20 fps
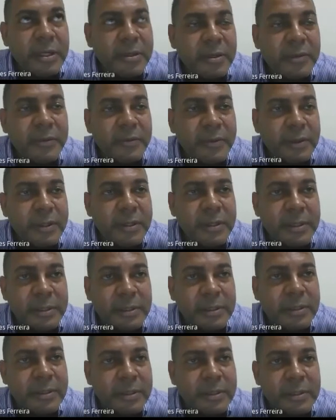of
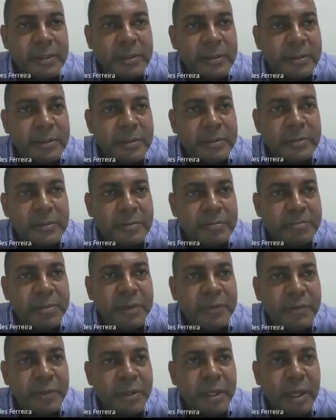
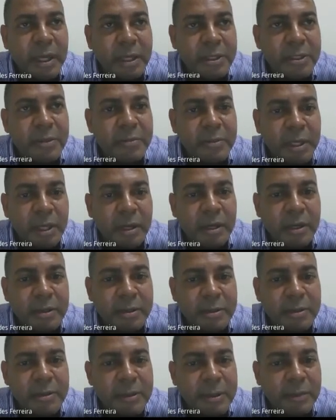bifurcation
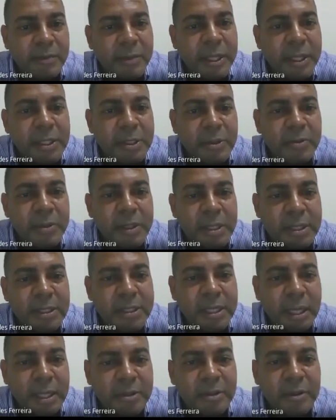behind. Depends on the
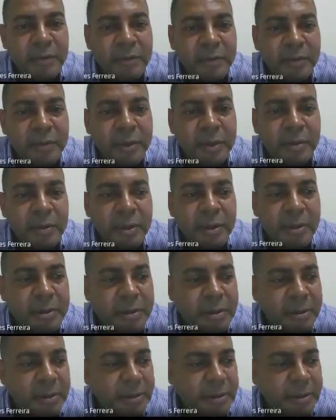set of parameters.